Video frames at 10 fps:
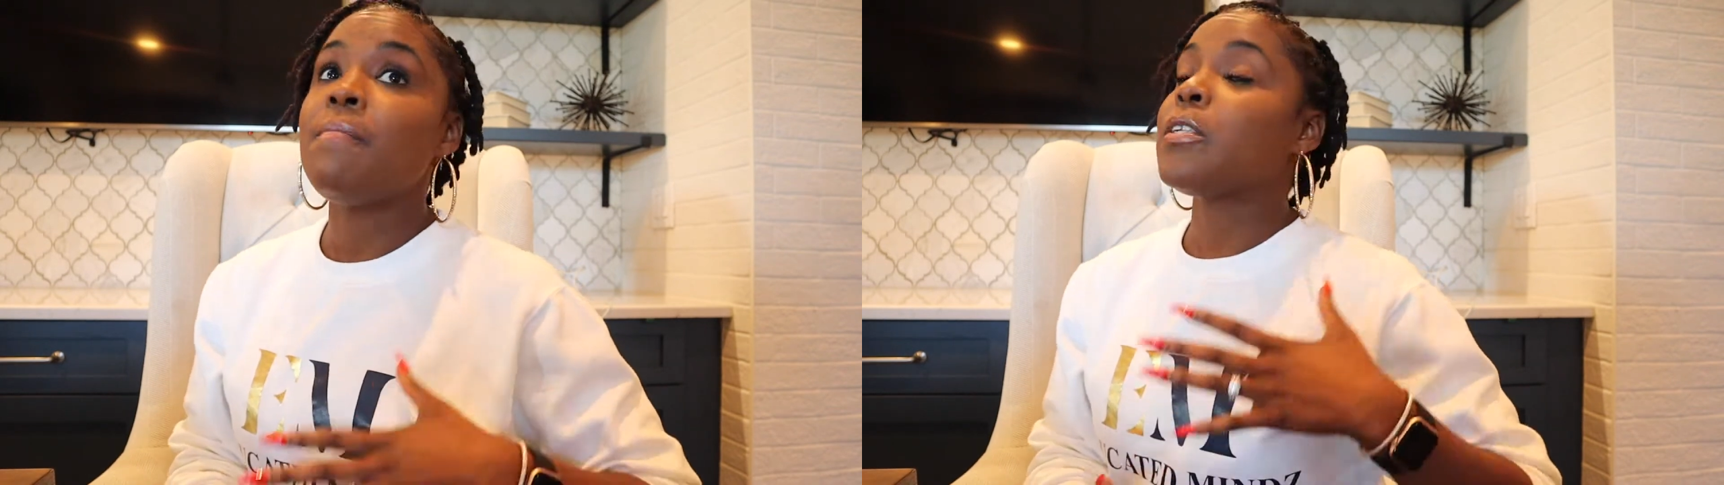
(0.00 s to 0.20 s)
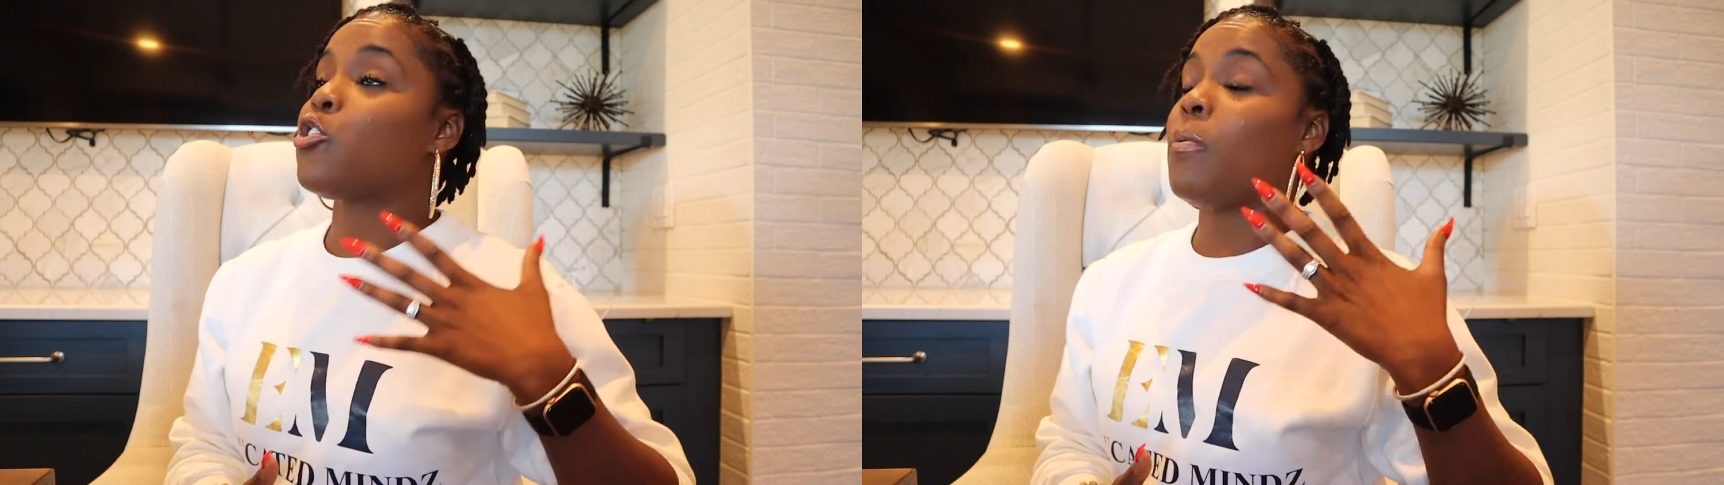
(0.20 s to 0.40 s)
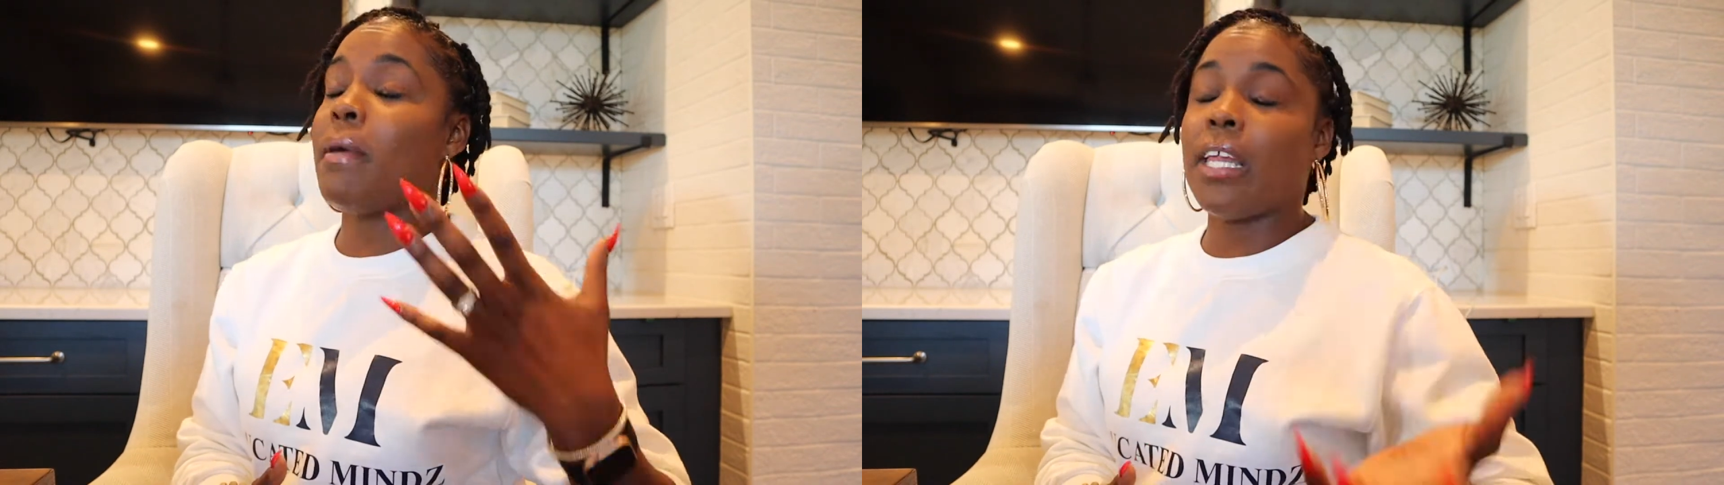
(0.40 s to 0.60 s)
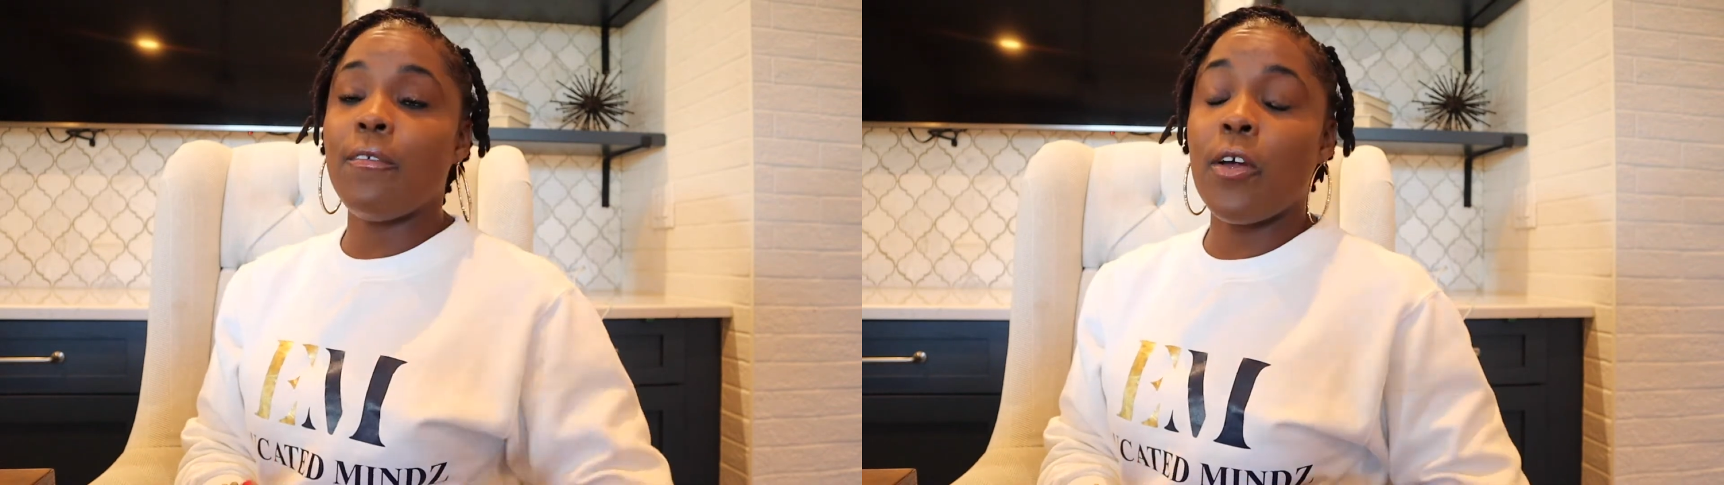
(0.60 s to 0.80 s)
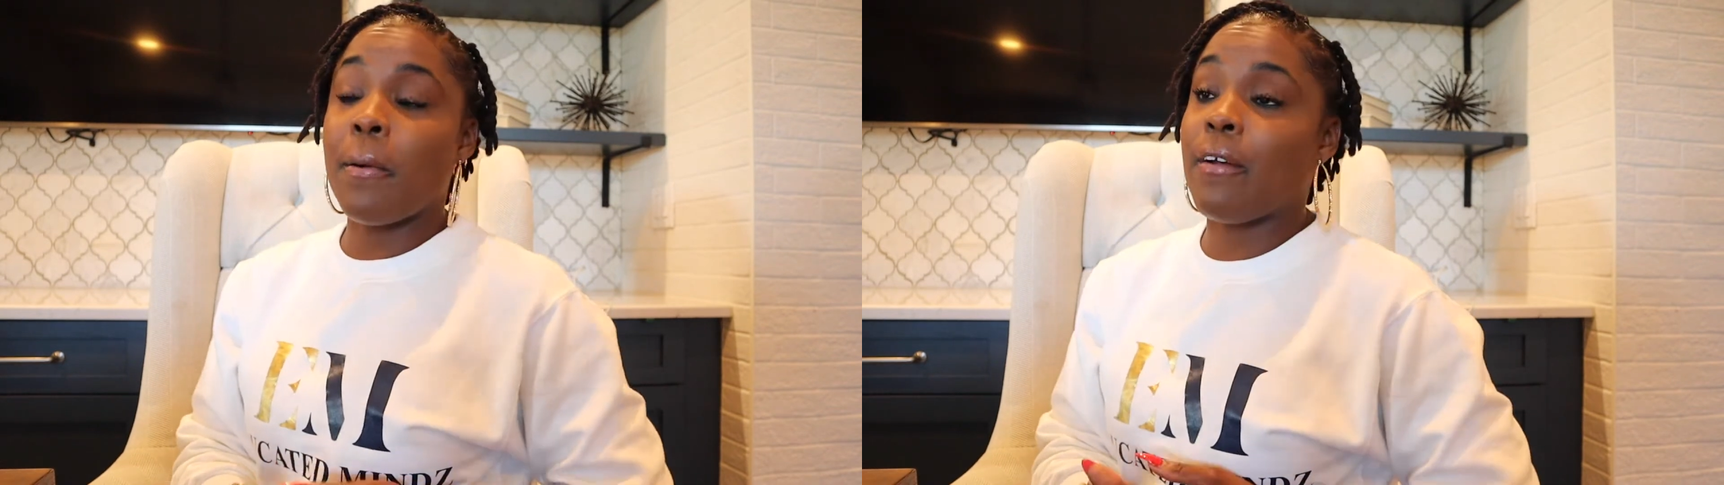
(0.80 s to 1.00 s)
So many of
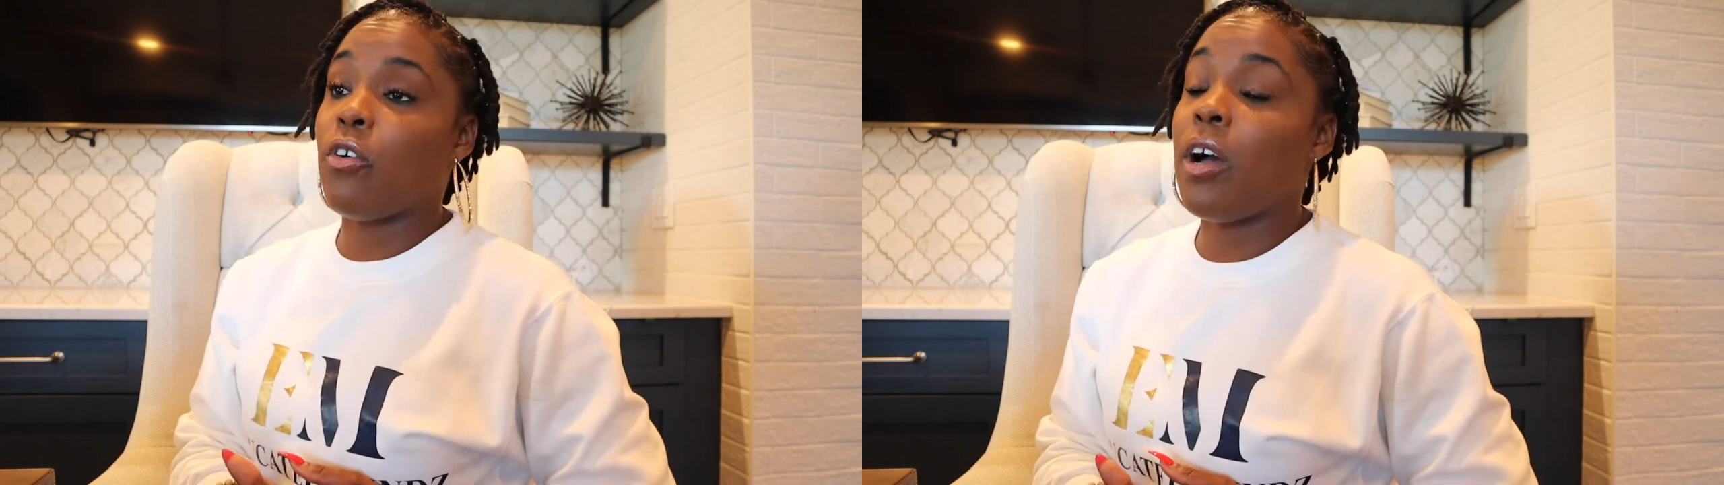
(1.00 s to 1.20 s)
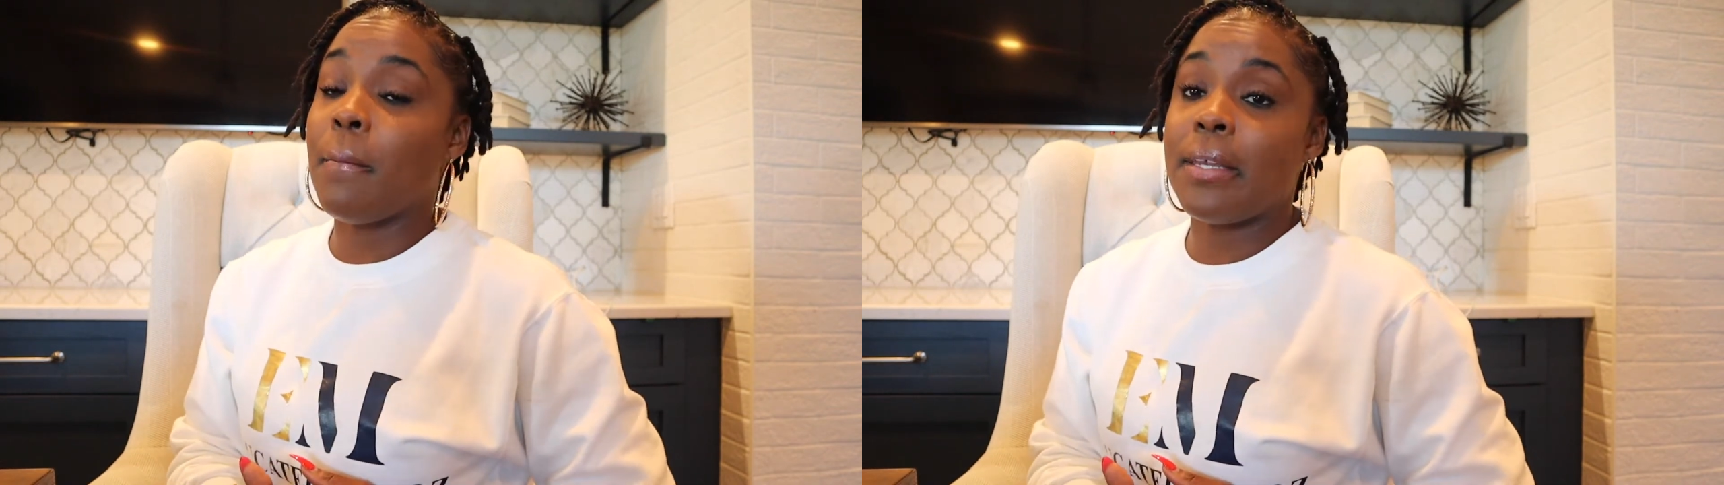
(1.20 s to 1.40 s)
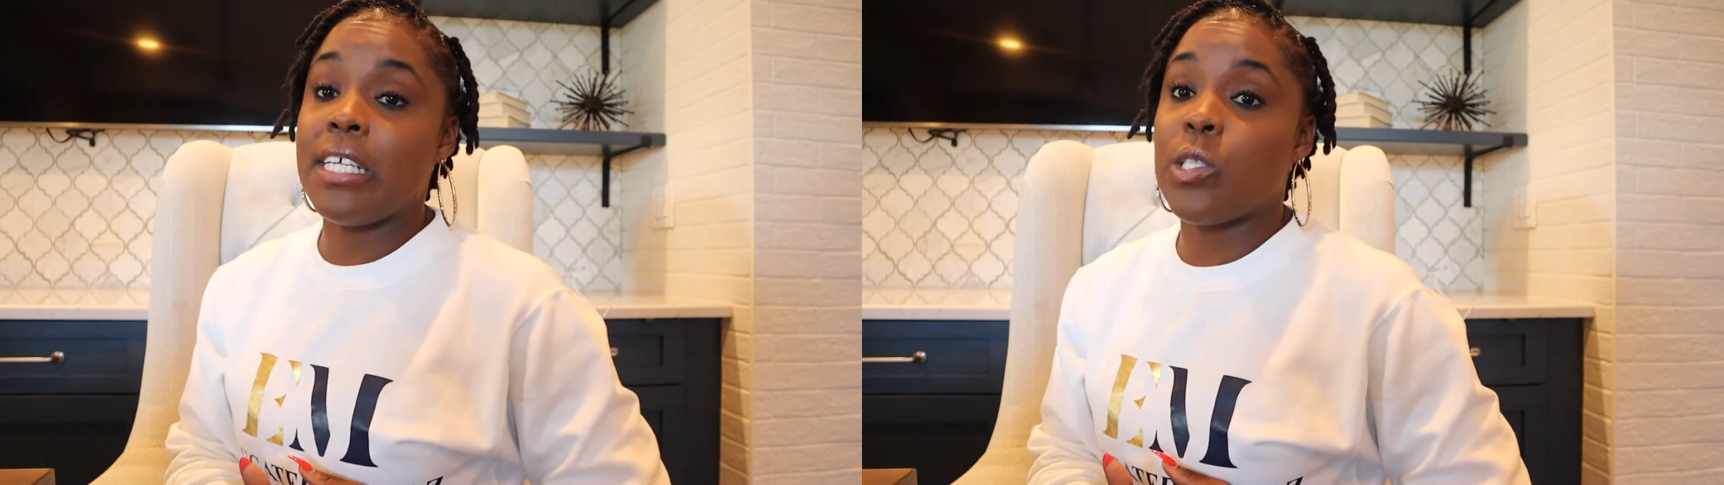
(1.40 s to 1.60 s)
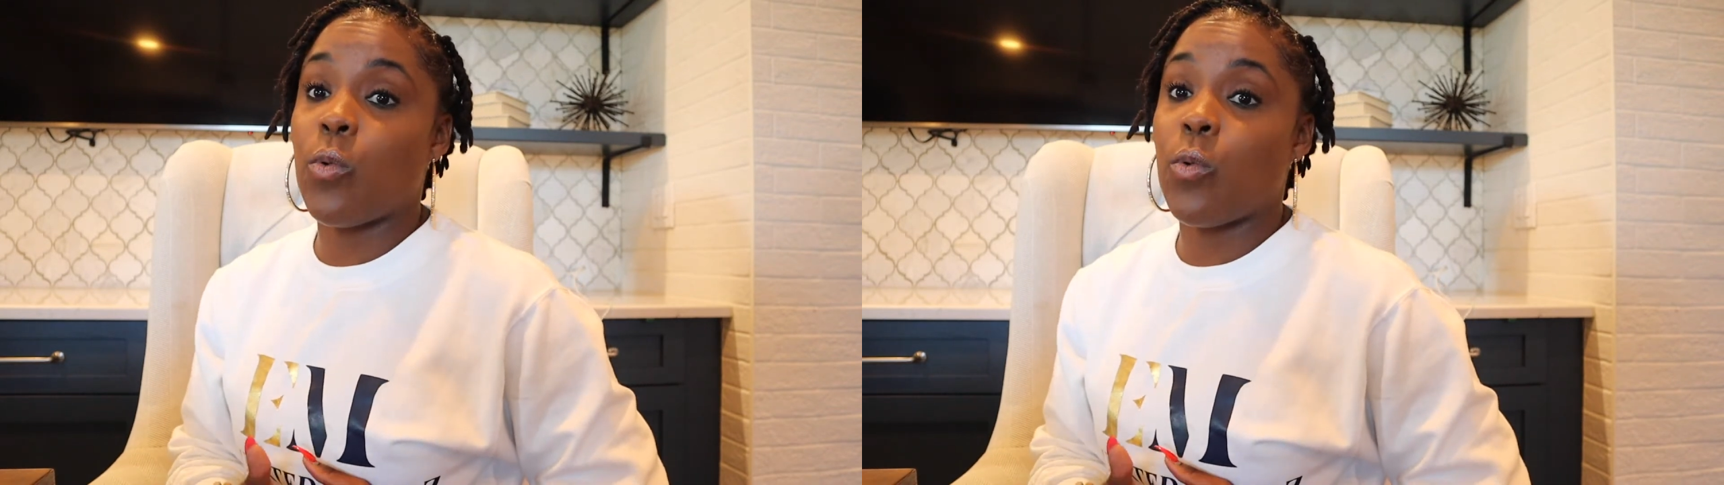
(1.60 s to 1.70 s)
your payroll companies